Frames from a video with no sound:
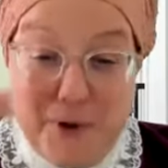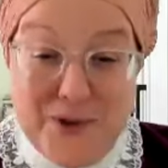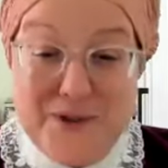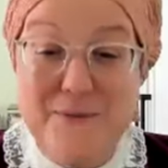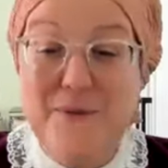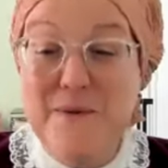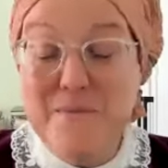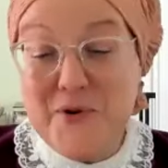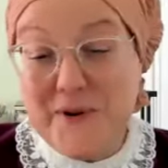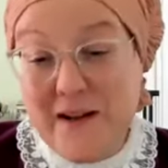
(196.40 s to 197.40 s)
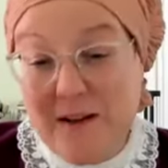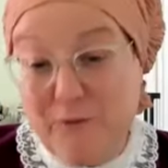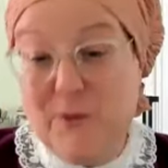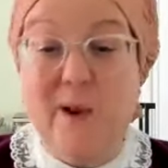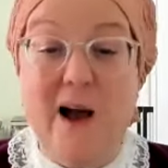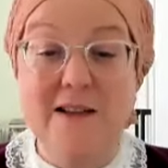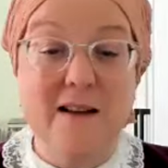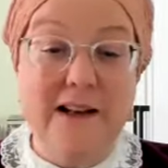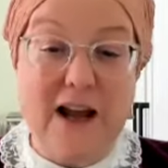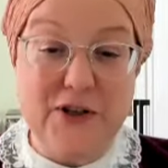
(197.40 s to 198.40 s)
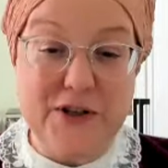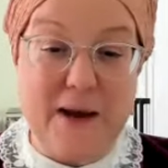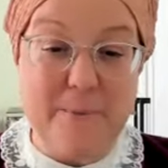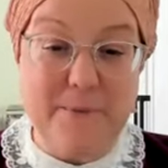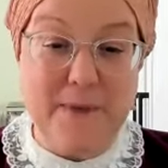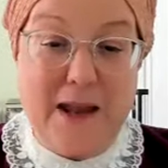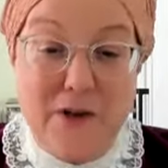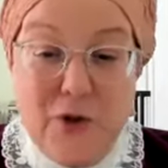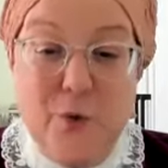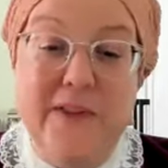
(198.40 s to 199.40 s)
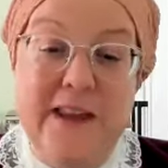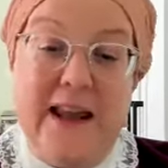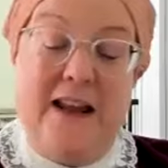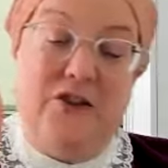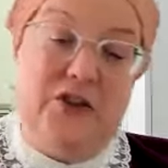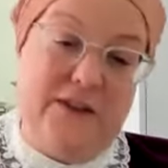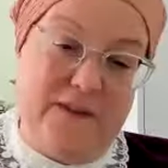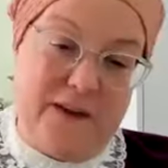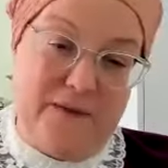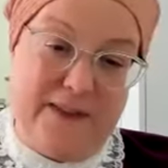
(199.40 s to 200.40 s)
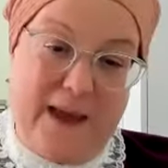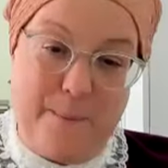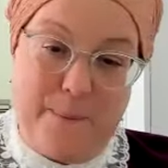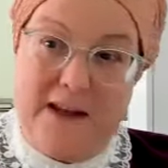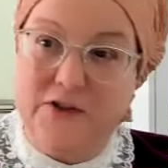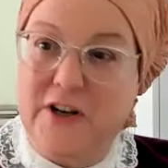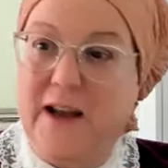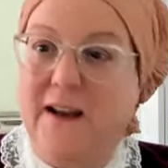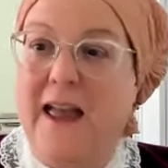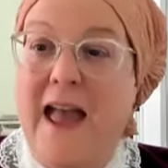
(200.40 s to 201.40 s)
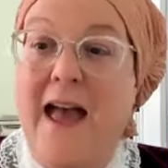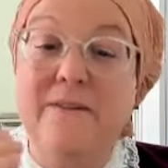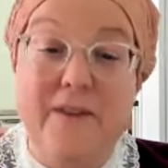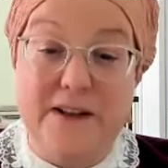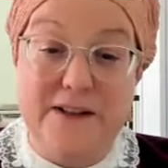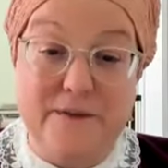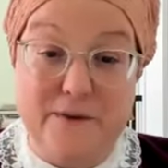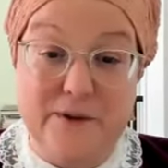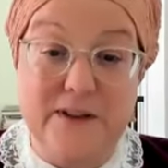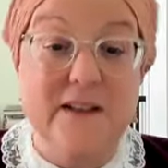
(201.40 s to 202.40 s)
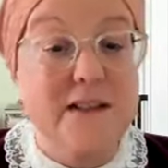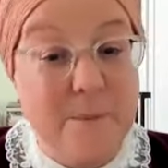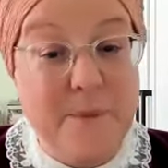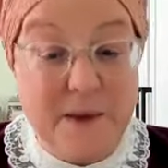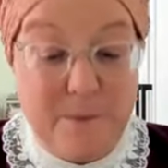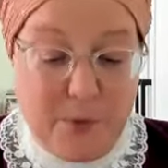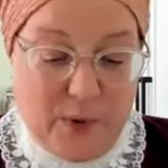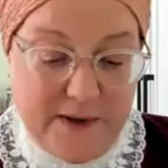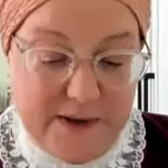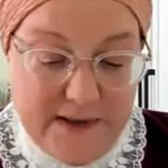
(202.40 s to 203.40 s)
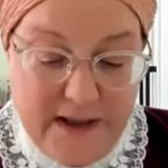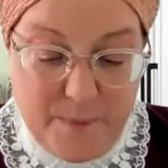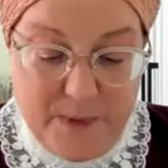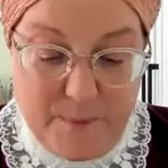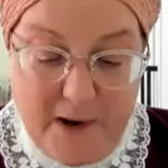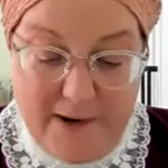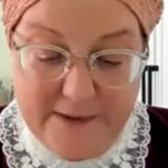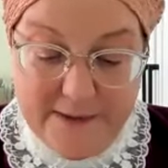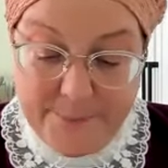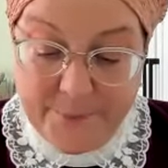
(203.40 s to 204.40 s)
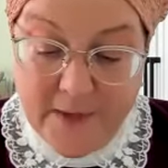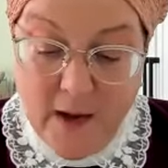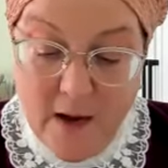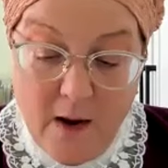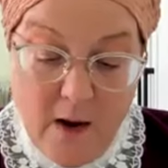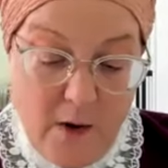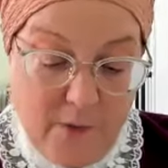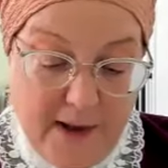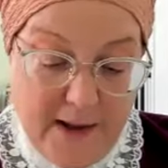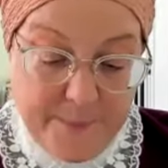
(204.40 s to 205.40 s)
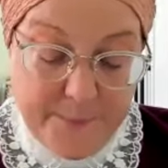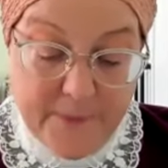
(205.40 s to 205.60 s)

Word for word: person with emunah relies on Hashem, and you are the agent of giving that paycheck, and vice versa. Something important to keep in mind. Okay.